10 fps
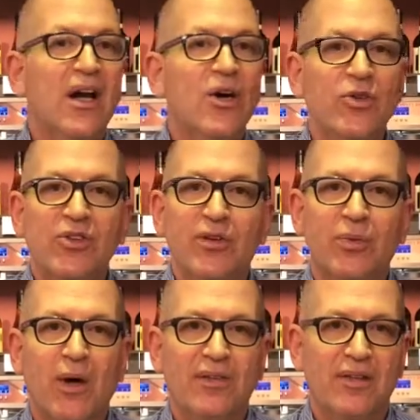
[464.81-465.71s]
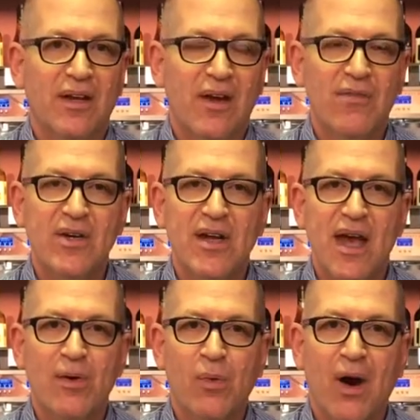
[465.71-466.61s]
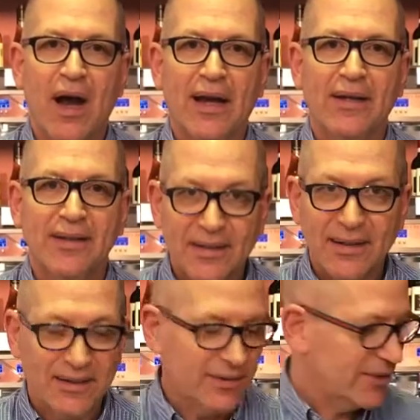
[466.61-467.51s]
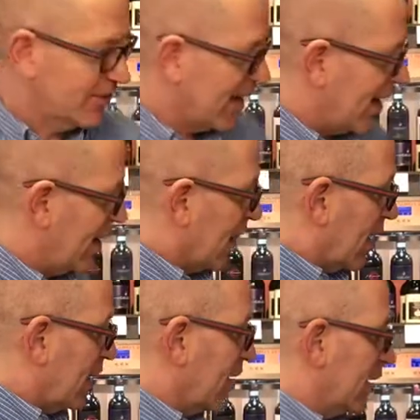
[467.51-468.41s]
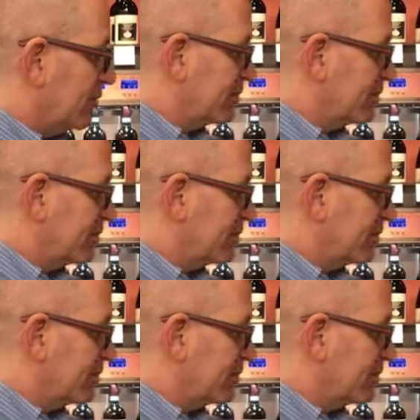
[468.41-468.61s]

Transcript: who just wants an everyday wine. Okay, here.